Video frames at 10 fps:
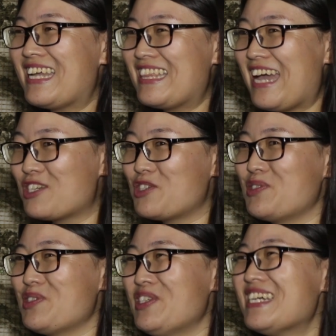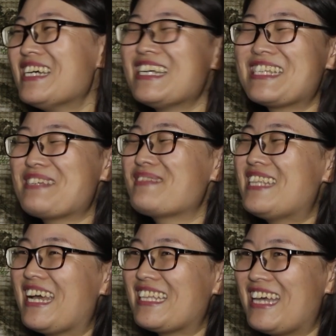Is that true? Something
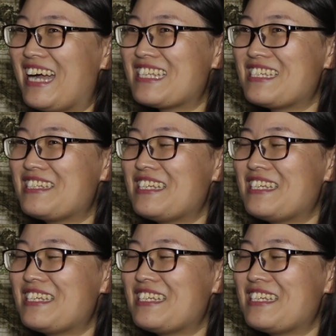like that.